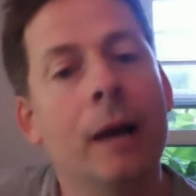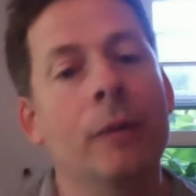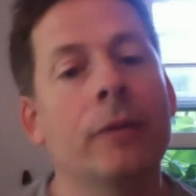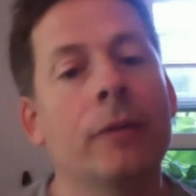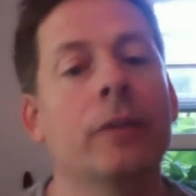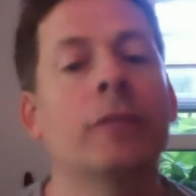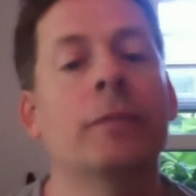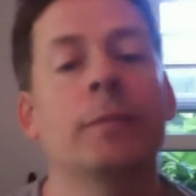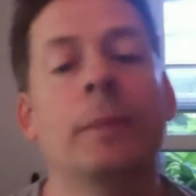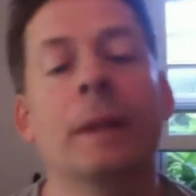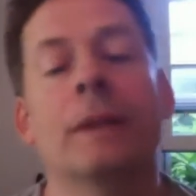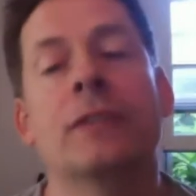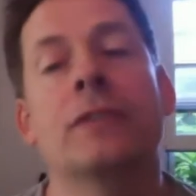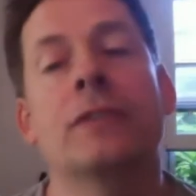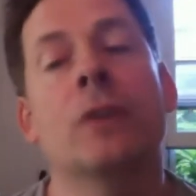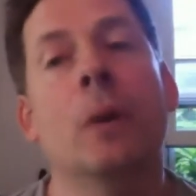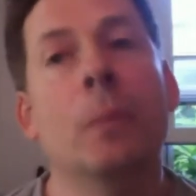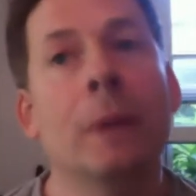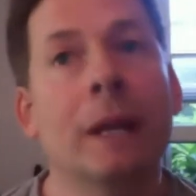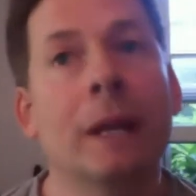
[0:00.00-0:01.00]
There have been
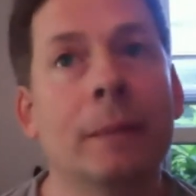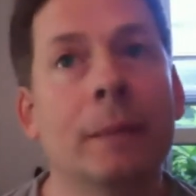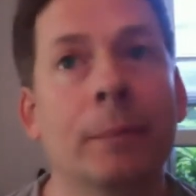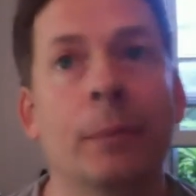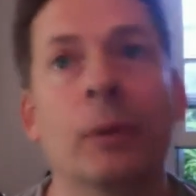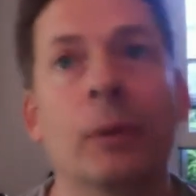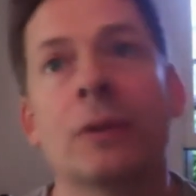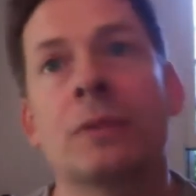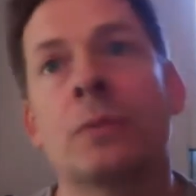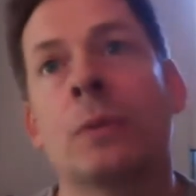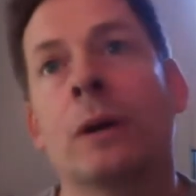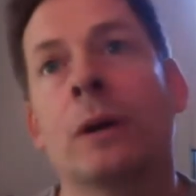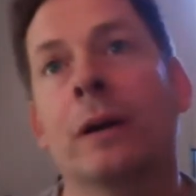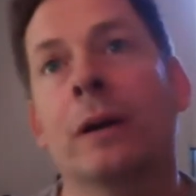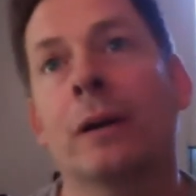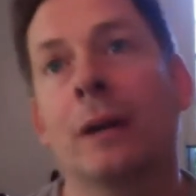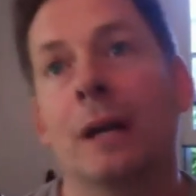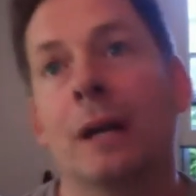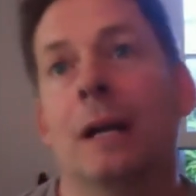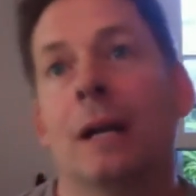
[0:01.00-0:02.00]
so many books
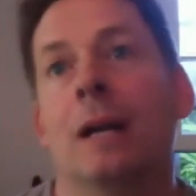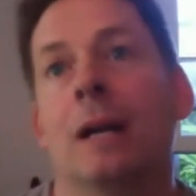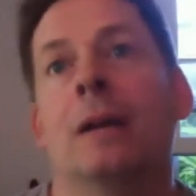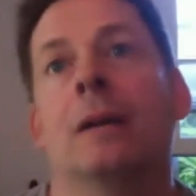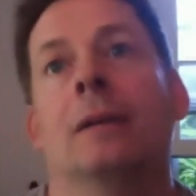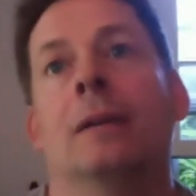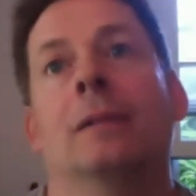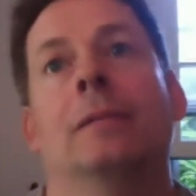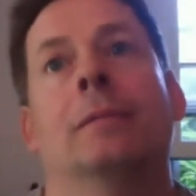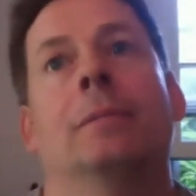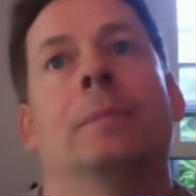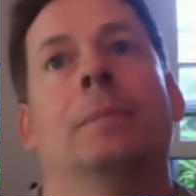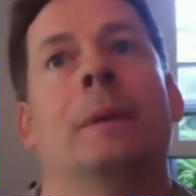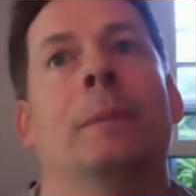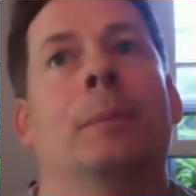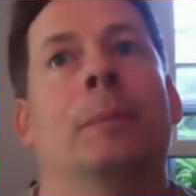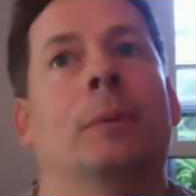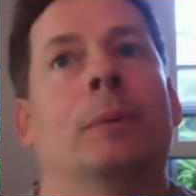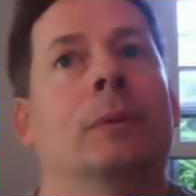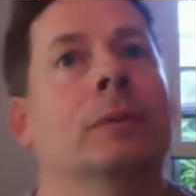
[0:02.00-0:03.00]
where
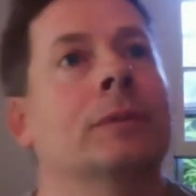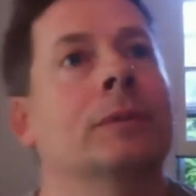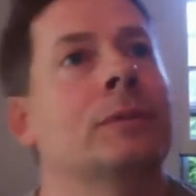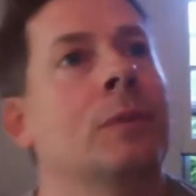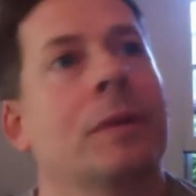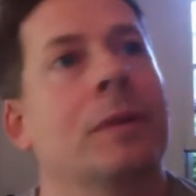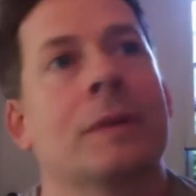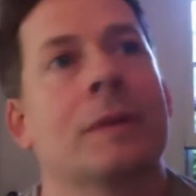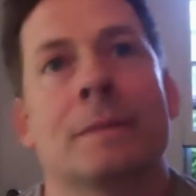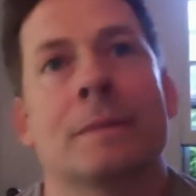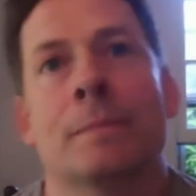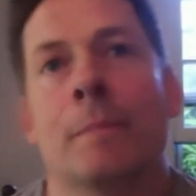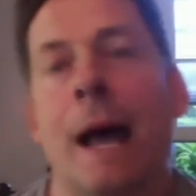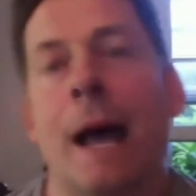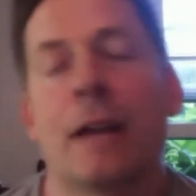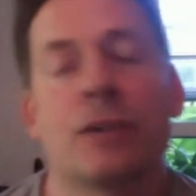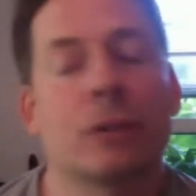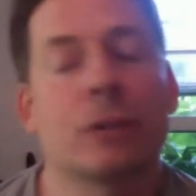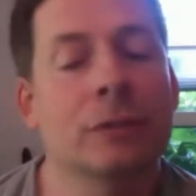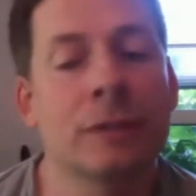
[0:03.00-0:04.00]
people do all this
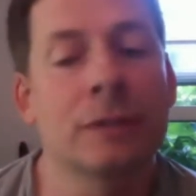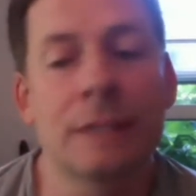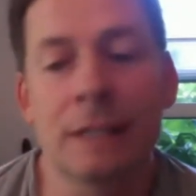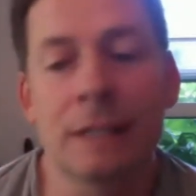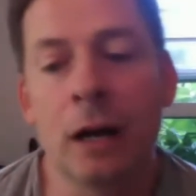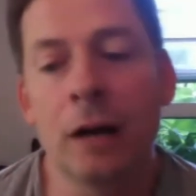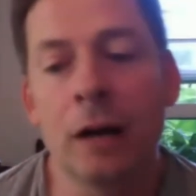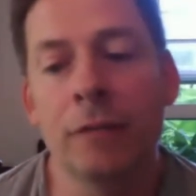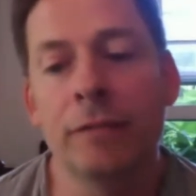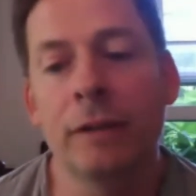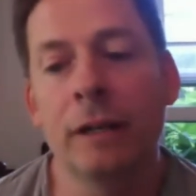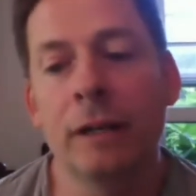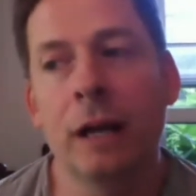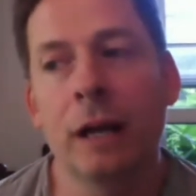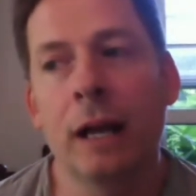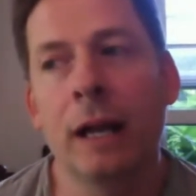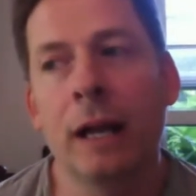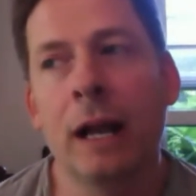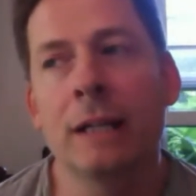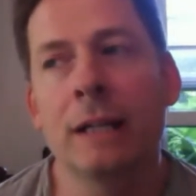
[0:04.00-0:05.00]
magical stuff, and
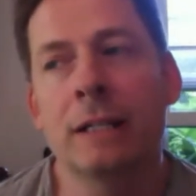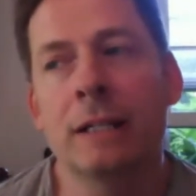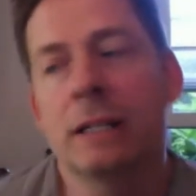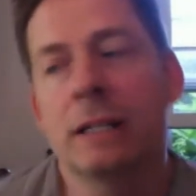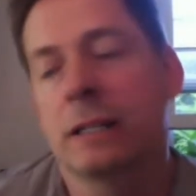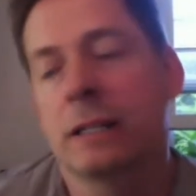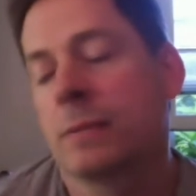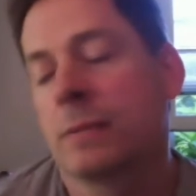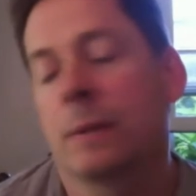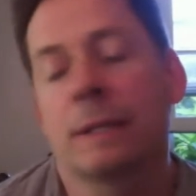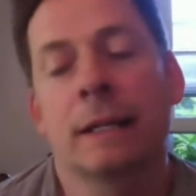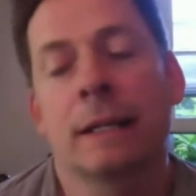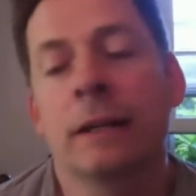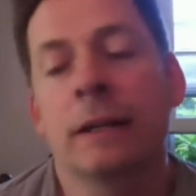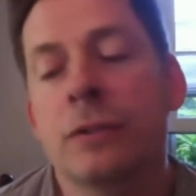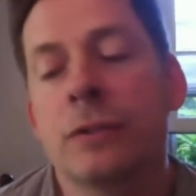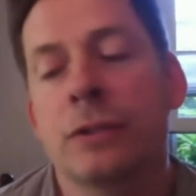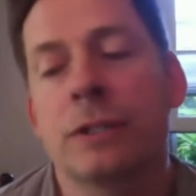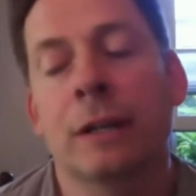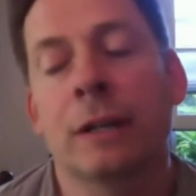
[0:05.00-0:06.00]
I just wasn't
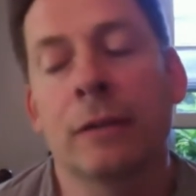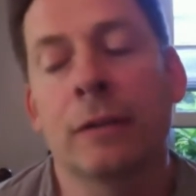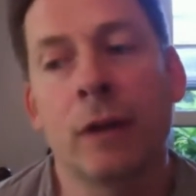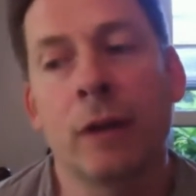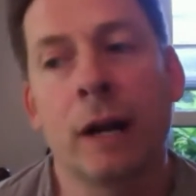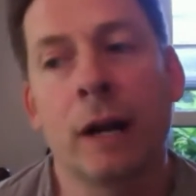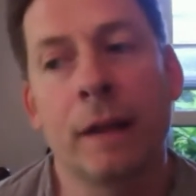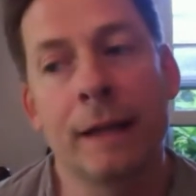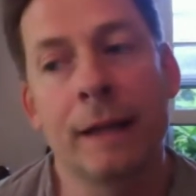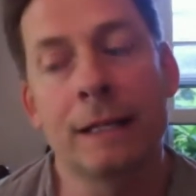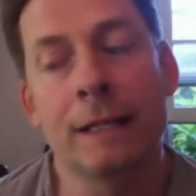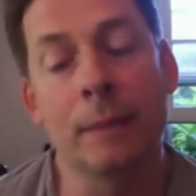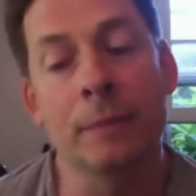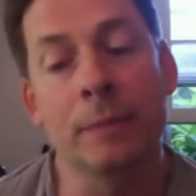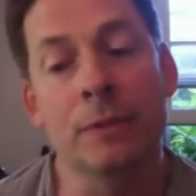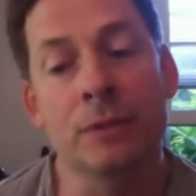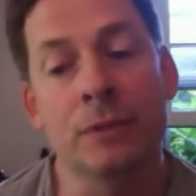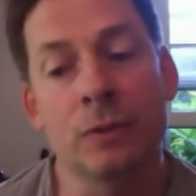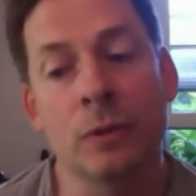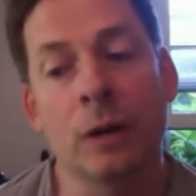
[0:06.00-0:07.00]
interested in writing that type
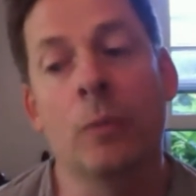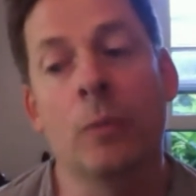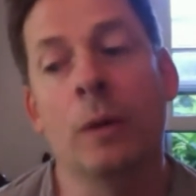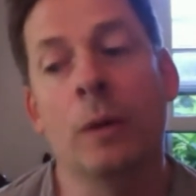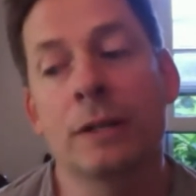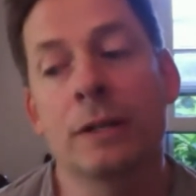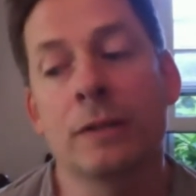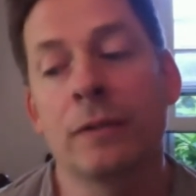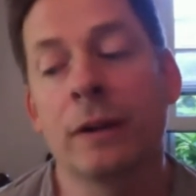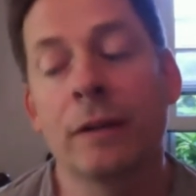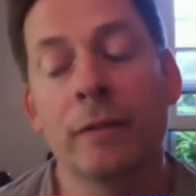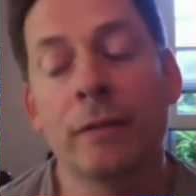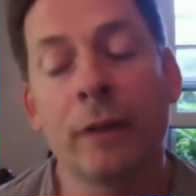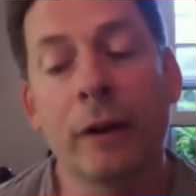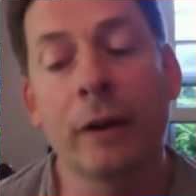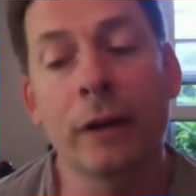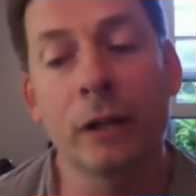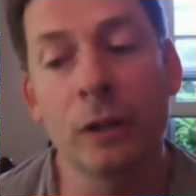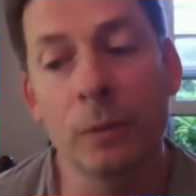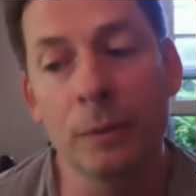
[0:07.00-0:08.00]
of story. I wanted to write a
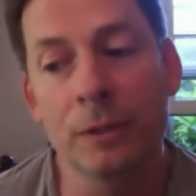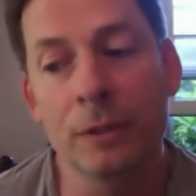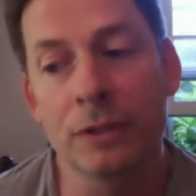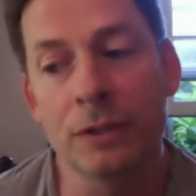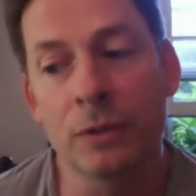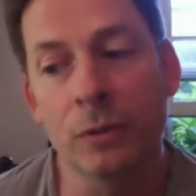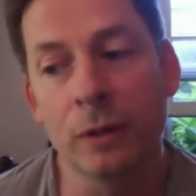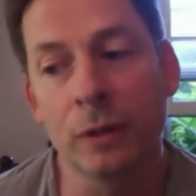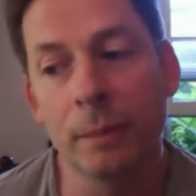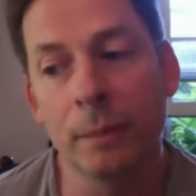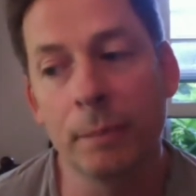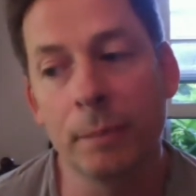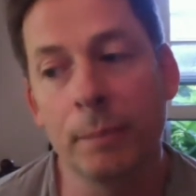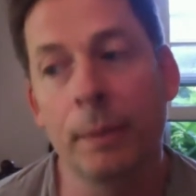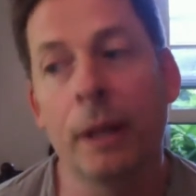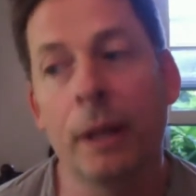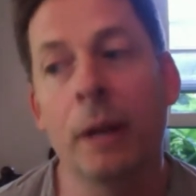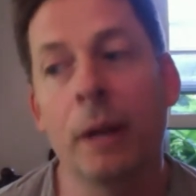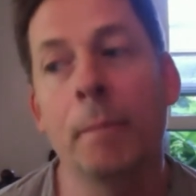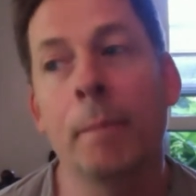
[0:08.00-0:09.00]
very human story,
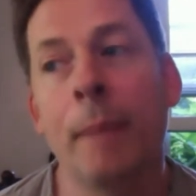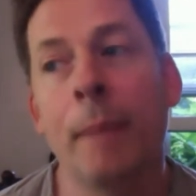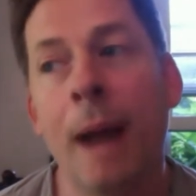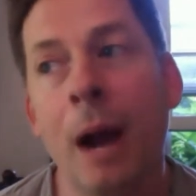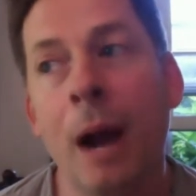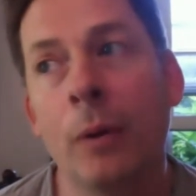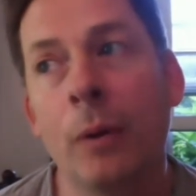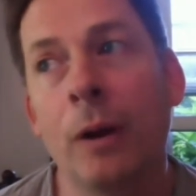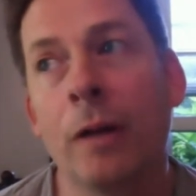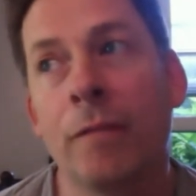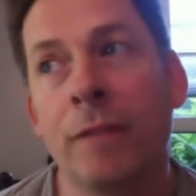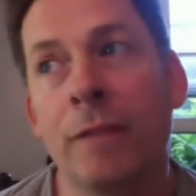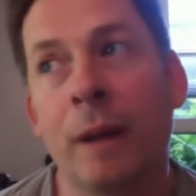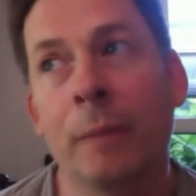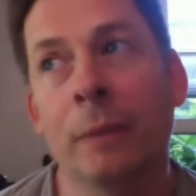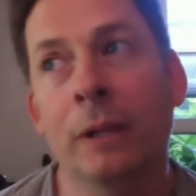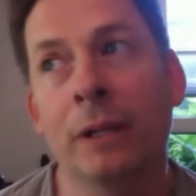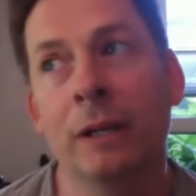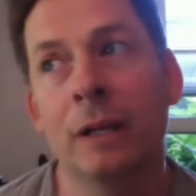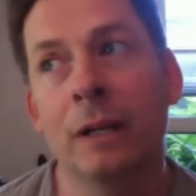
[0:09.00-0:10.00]
but about a
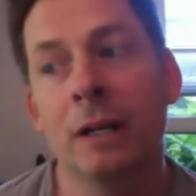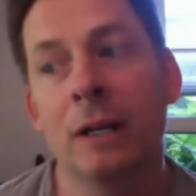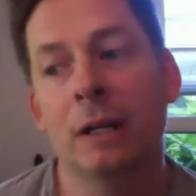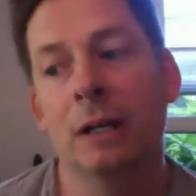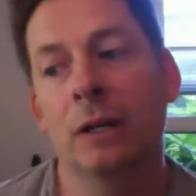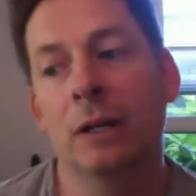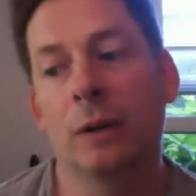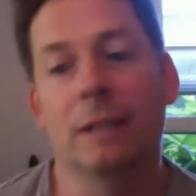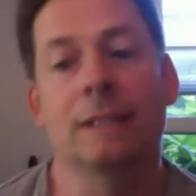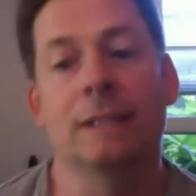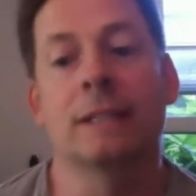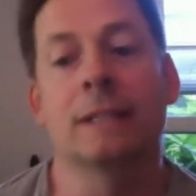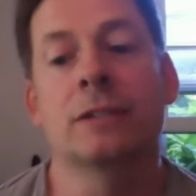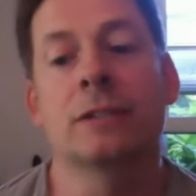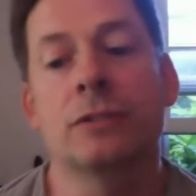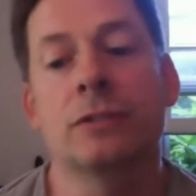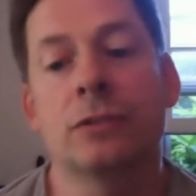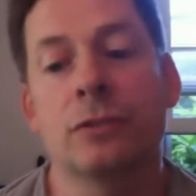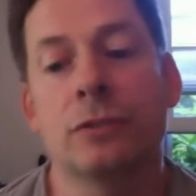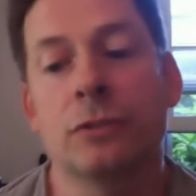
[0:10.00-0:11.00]
family who has
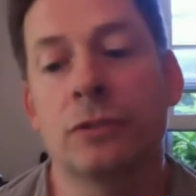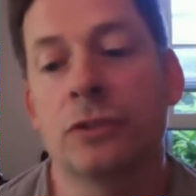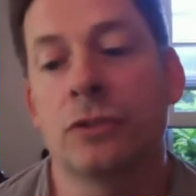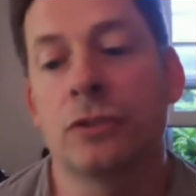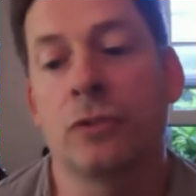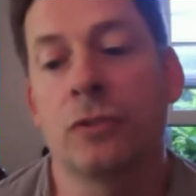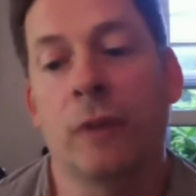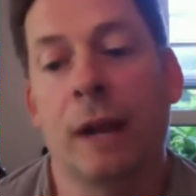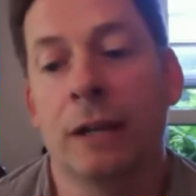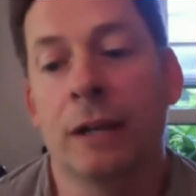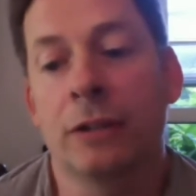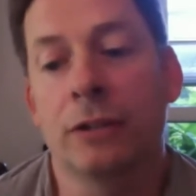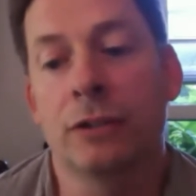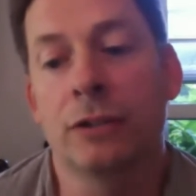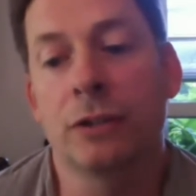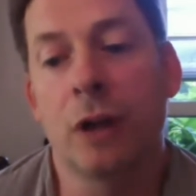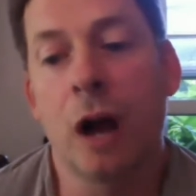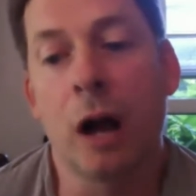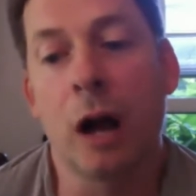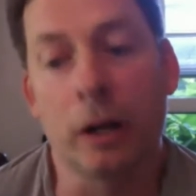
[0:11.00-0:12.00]
this
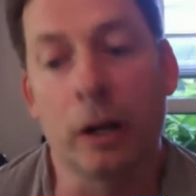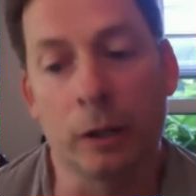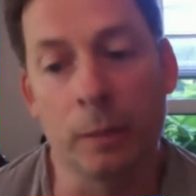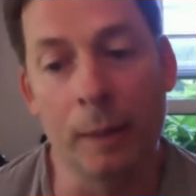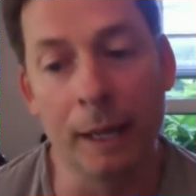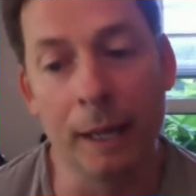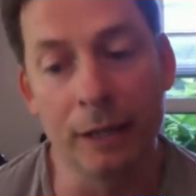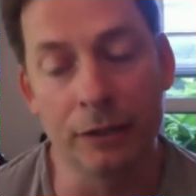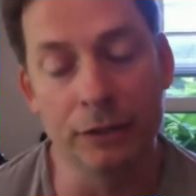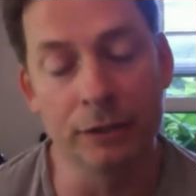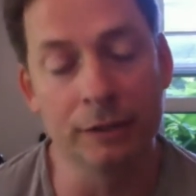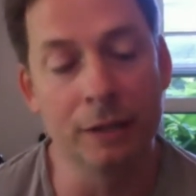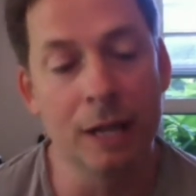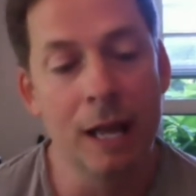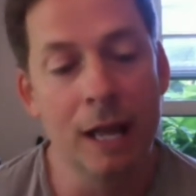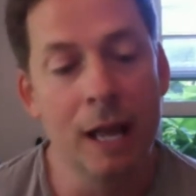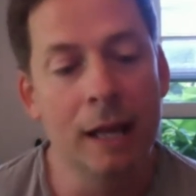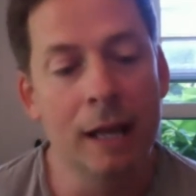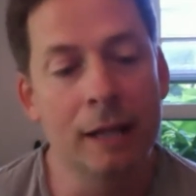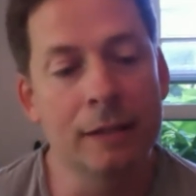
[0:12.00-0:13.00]
strange occupation.
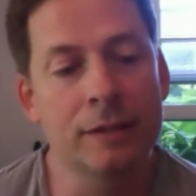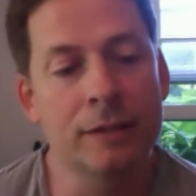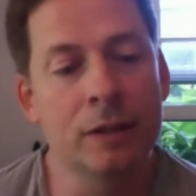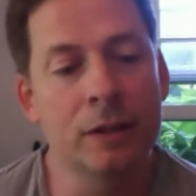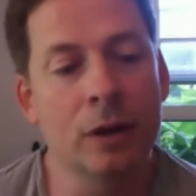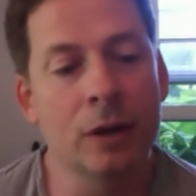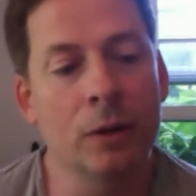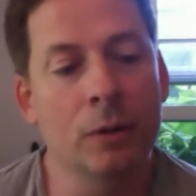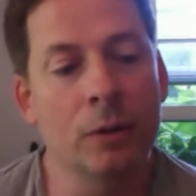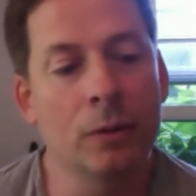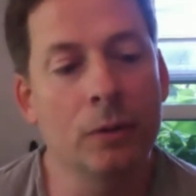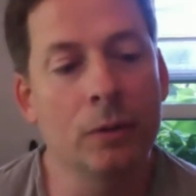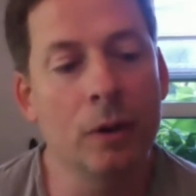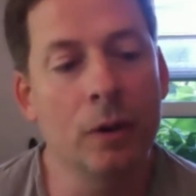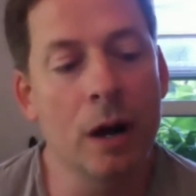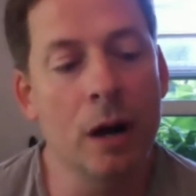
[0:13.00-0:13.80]
And so